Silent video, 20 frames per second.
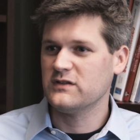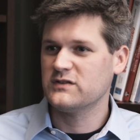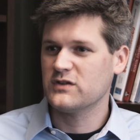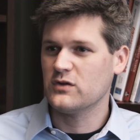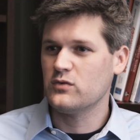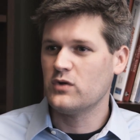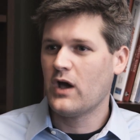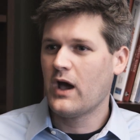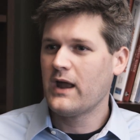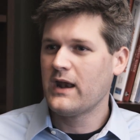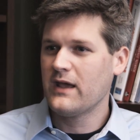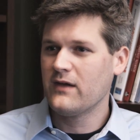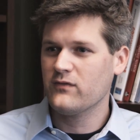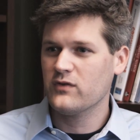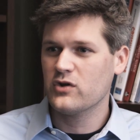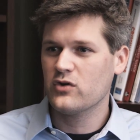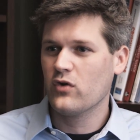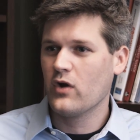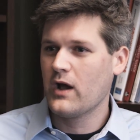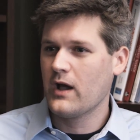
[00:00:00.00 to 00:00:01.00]
So not
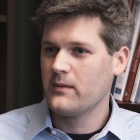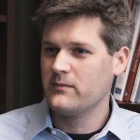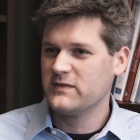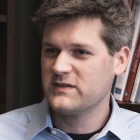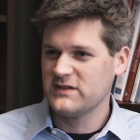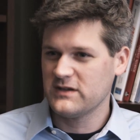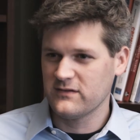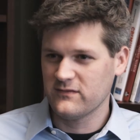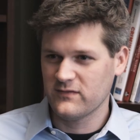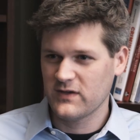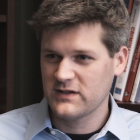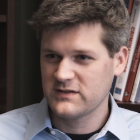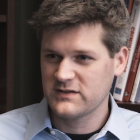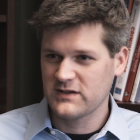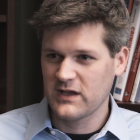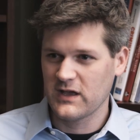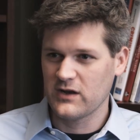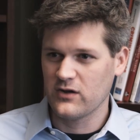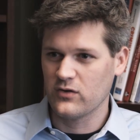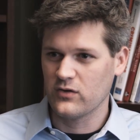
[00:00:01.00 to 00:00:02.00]
every crime scene
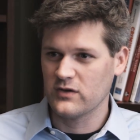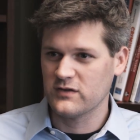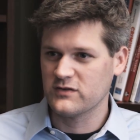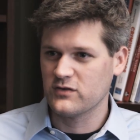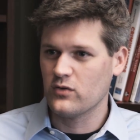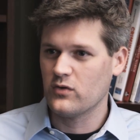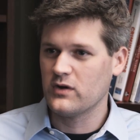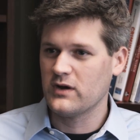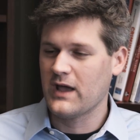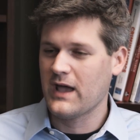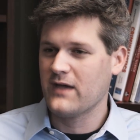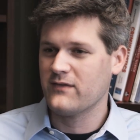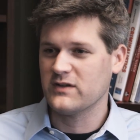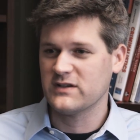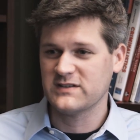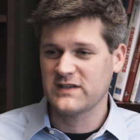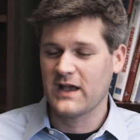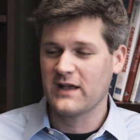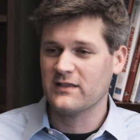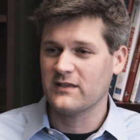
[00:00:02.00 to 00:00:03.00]
investigator is going to have
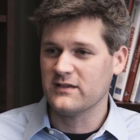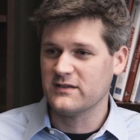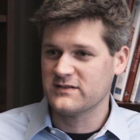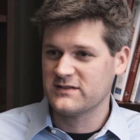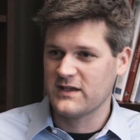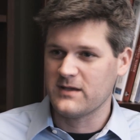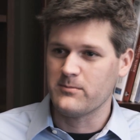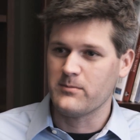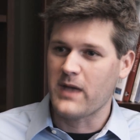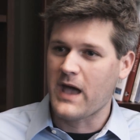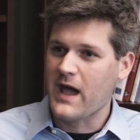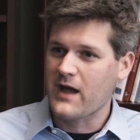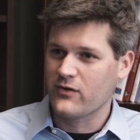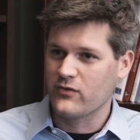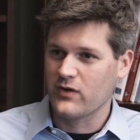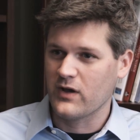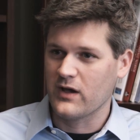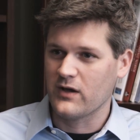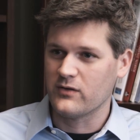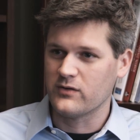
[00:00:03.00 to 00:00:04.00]
exactly the same
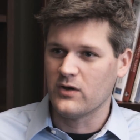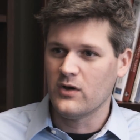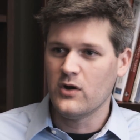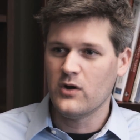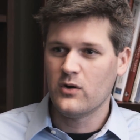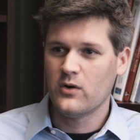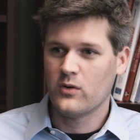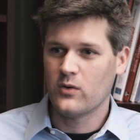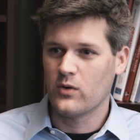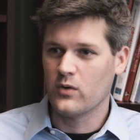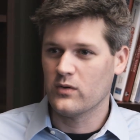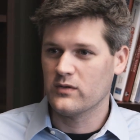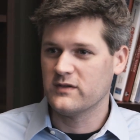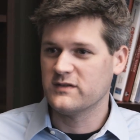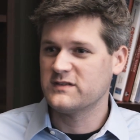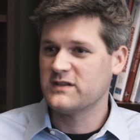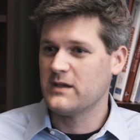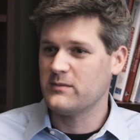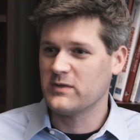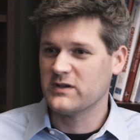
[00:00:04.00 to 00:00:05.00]
background or
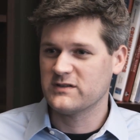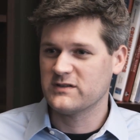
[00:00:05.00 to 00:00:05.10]
the same